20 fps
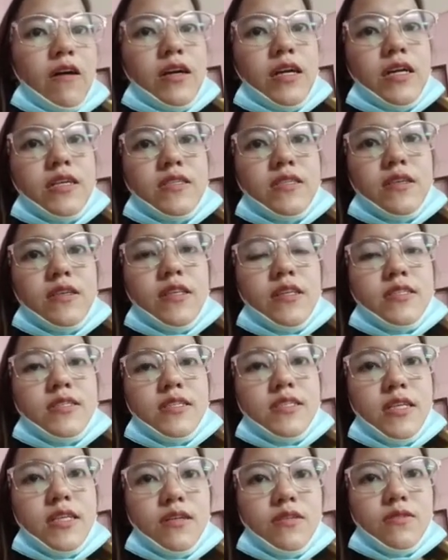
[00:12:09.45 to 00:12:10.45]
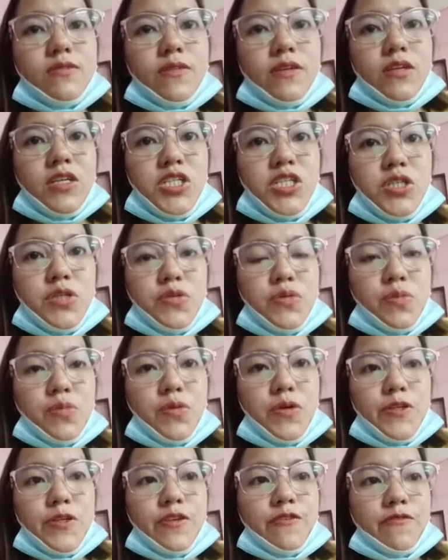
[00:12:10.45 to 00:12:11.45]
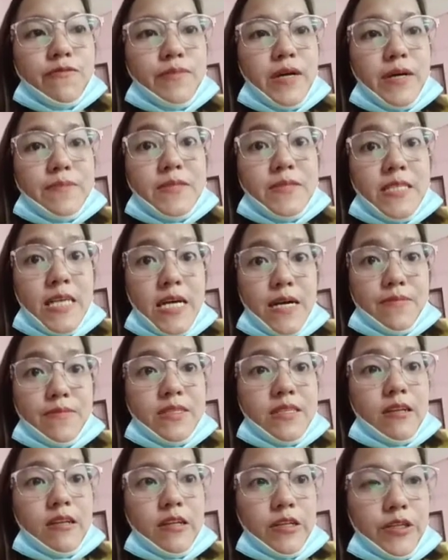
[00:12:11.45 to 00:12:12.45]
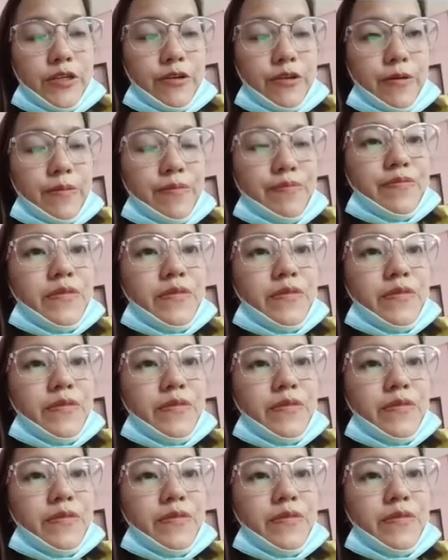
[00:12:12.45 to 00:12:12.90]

Okay, so this is a continuation report of Ma'am Sam Sereno.